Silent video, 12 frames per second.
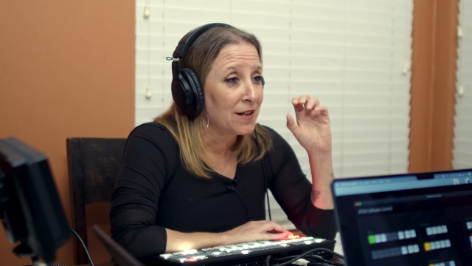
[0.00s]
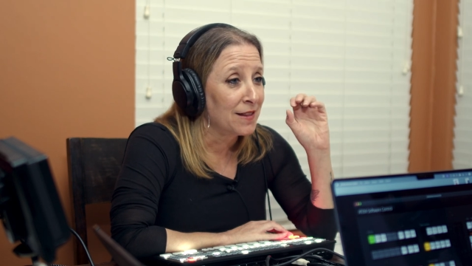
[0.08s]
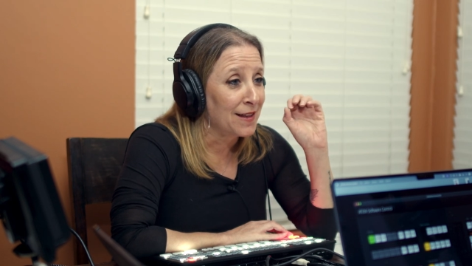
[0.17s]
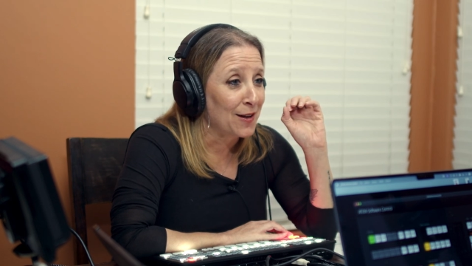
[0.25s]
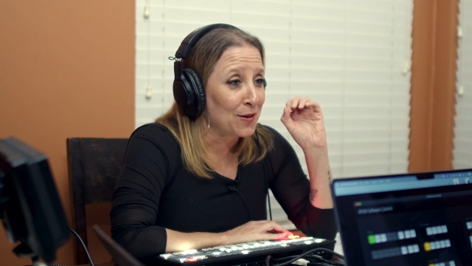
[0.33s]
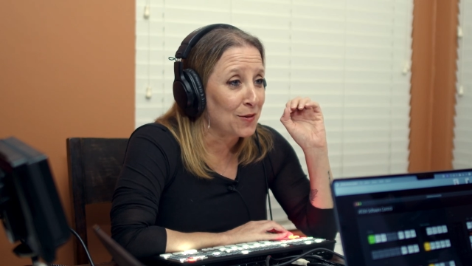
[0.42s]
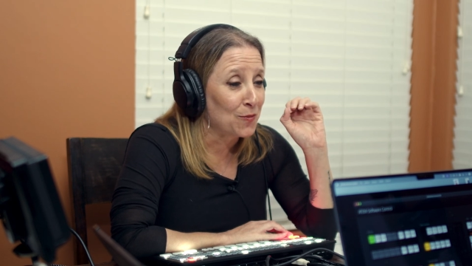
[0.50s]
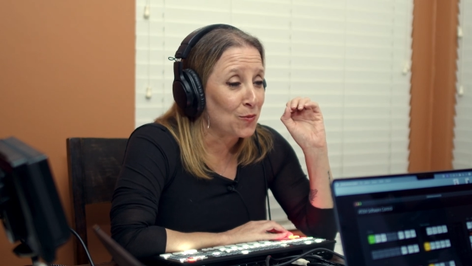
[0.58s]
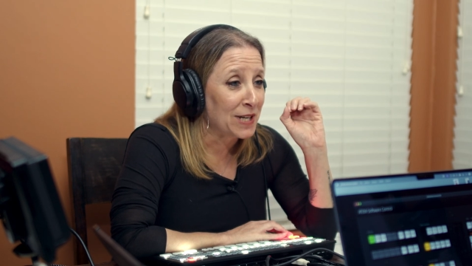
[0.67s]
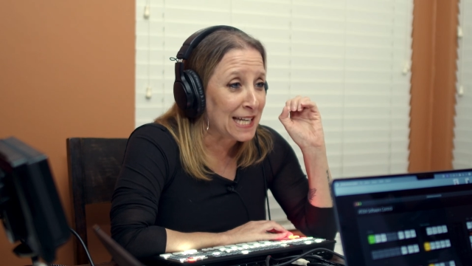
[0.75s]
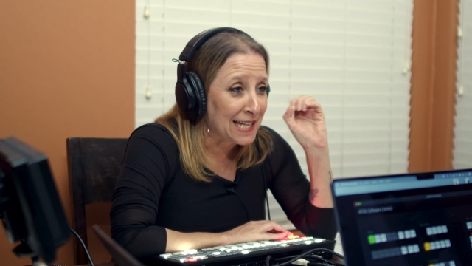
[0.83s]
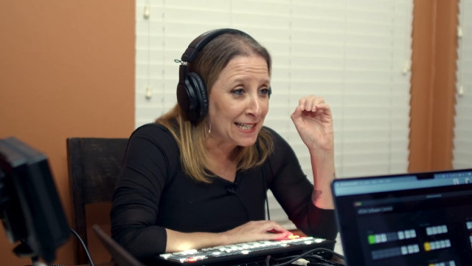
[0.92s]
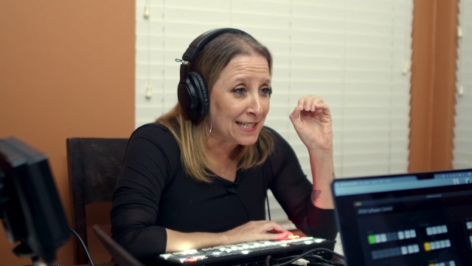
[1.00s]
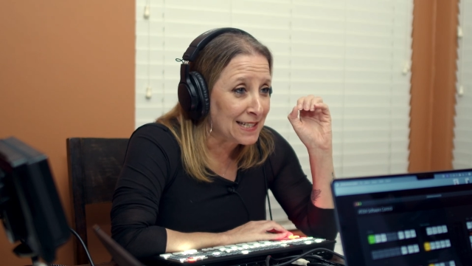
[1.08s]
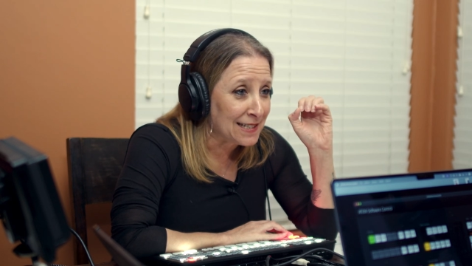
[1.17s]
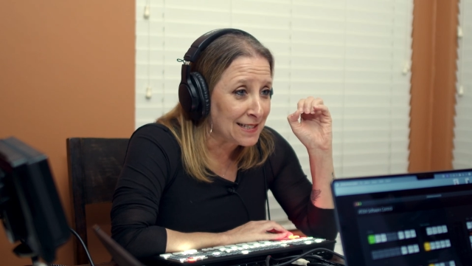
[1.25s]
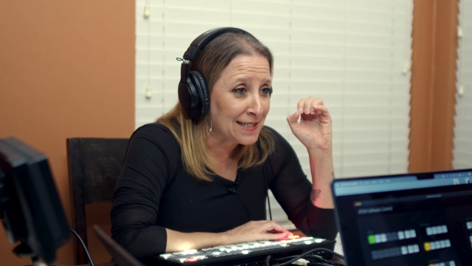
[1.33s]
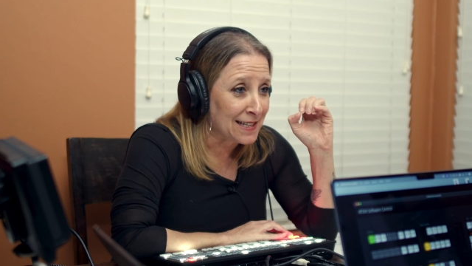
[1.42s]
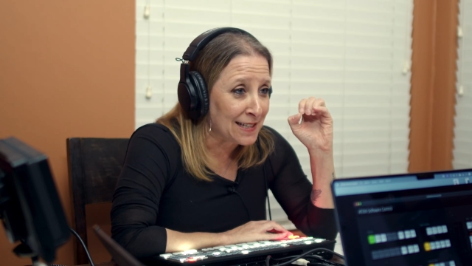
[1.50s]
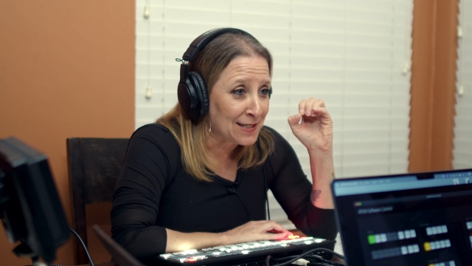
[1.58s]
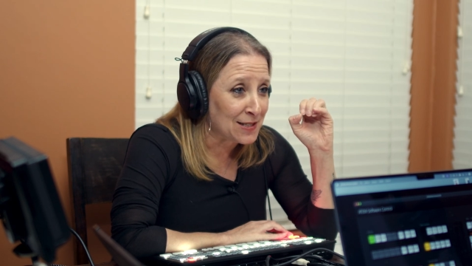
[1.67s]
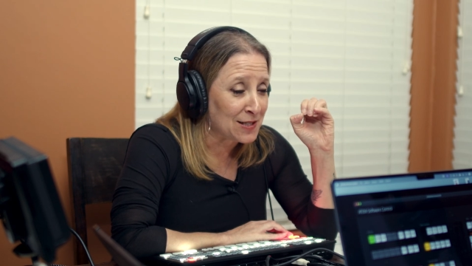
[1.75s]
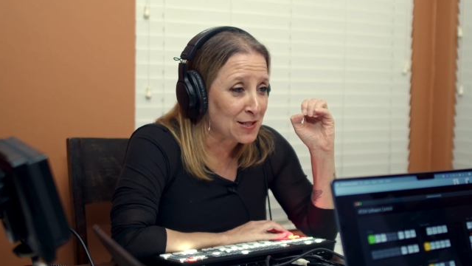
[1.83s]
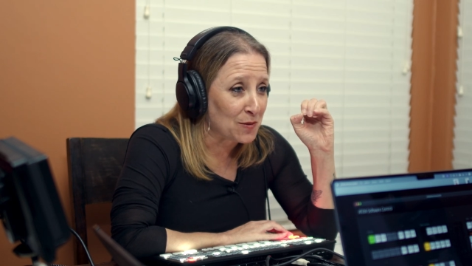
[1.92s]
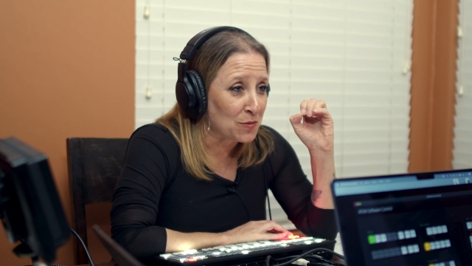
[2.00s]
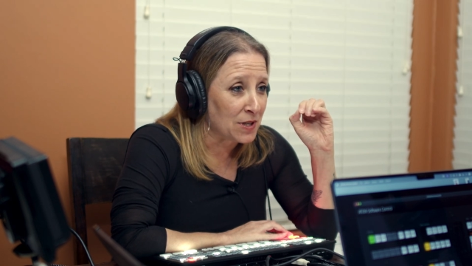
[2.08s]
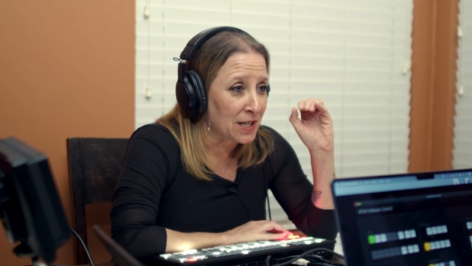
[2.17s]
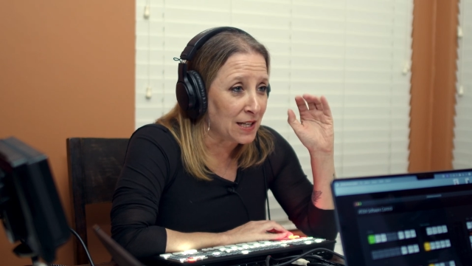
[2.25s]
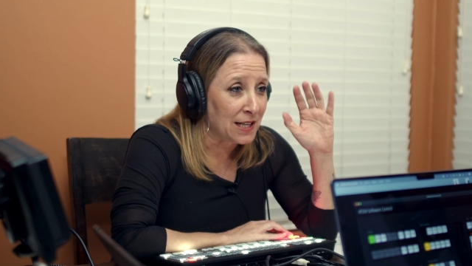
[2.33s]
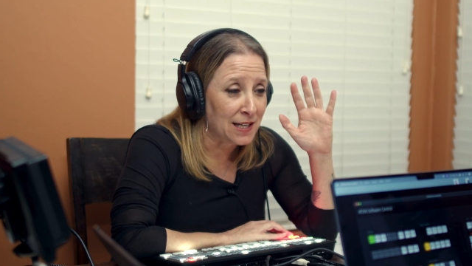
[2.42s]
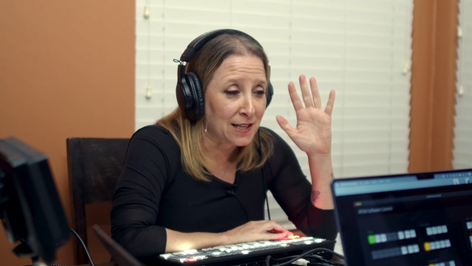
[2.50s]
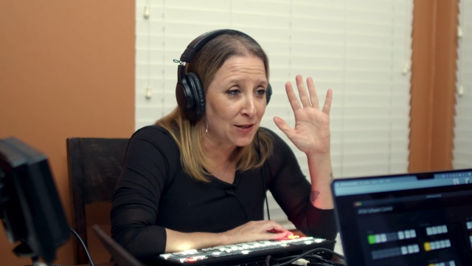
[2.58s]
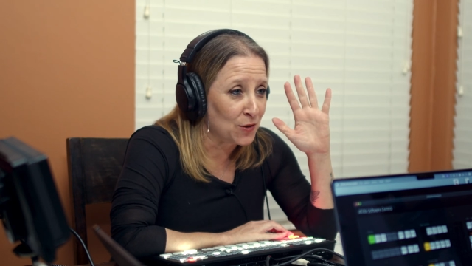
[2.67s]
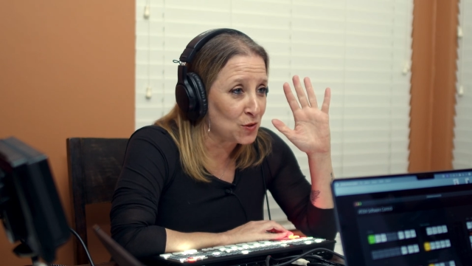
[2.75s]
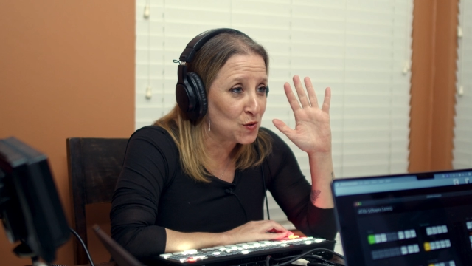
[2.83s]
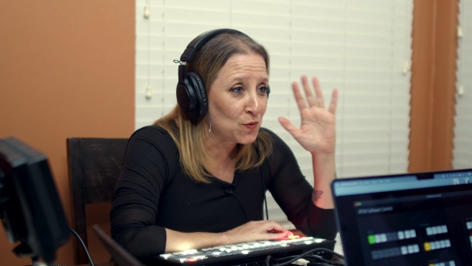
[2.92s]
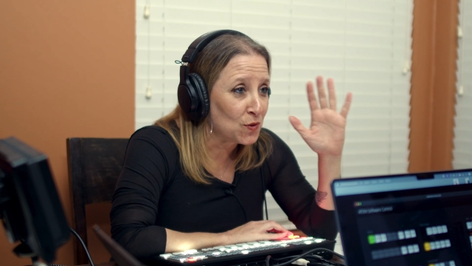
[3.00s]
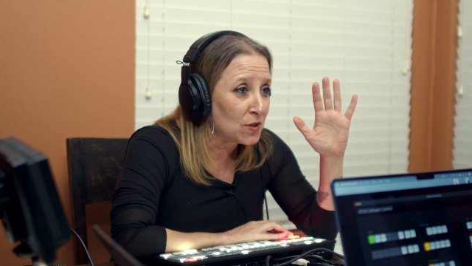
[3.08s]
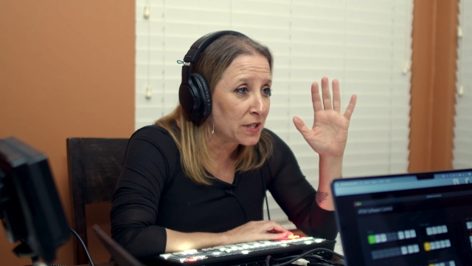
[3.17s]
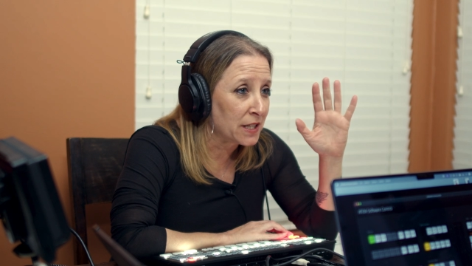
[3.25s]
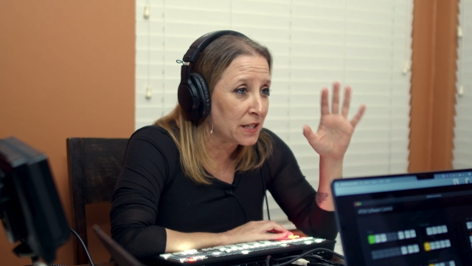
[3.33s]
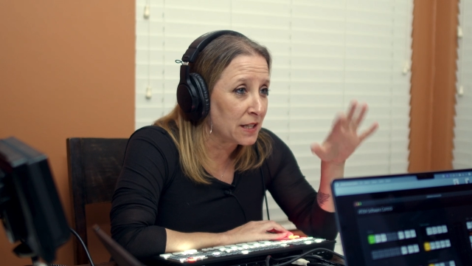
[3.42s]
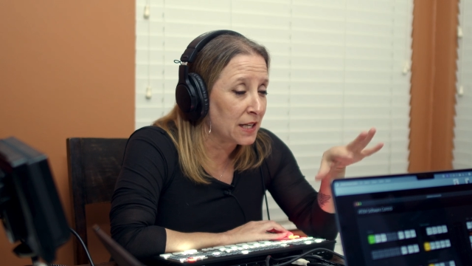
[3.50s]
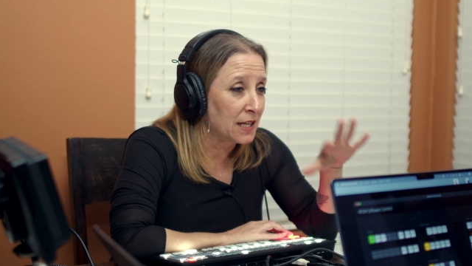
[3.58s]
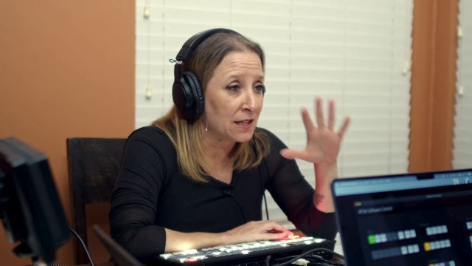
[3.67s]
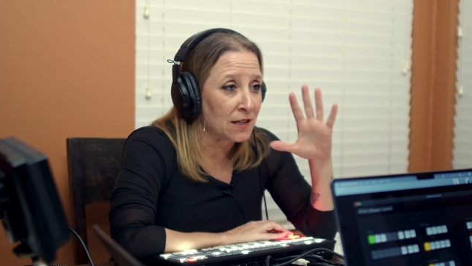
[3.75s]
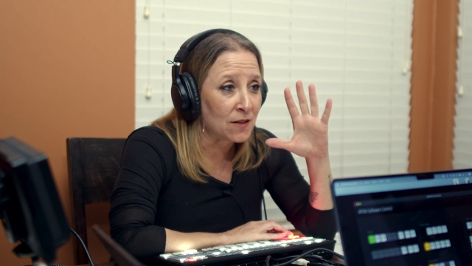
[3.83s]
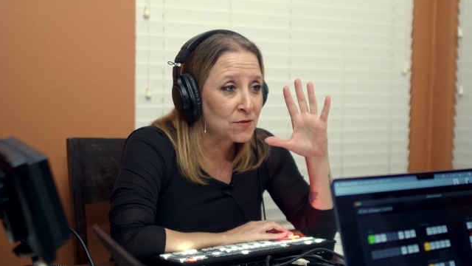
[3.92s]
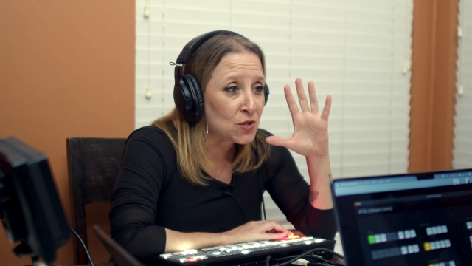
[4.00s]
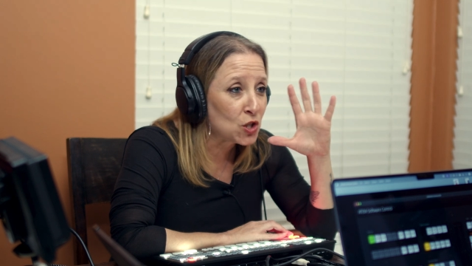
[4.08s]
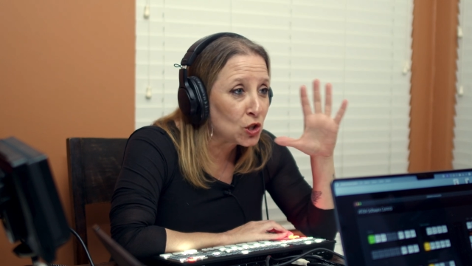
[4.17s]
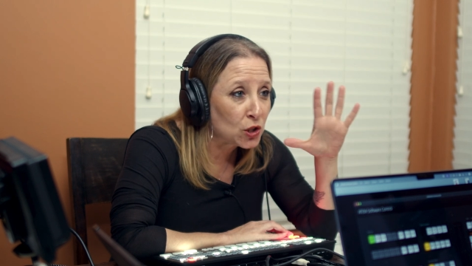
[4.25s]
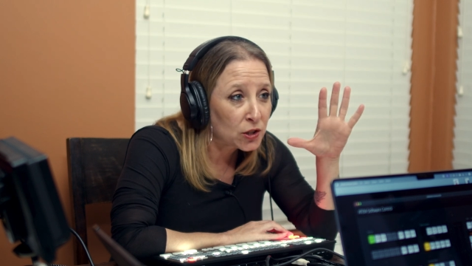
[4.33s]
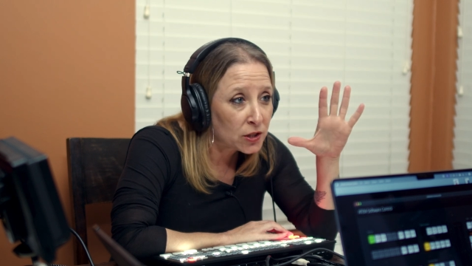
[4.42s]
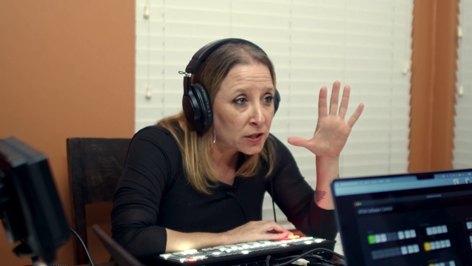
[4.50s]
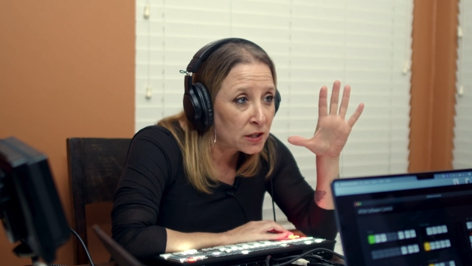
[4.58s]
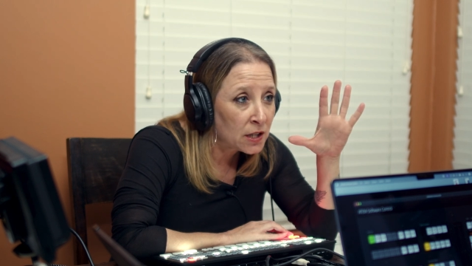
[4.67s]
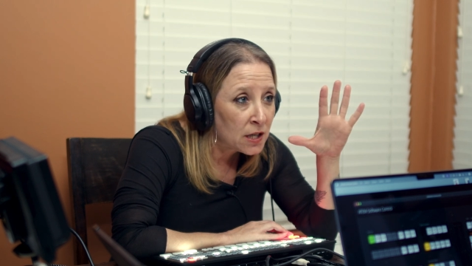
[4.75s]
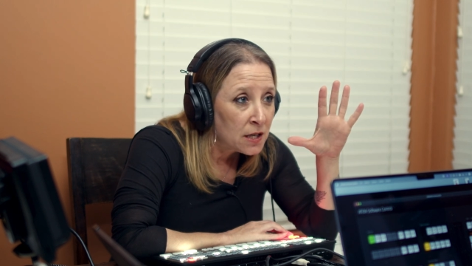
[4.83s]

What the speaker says: that when he digs into something, he goes full in. He loves to learn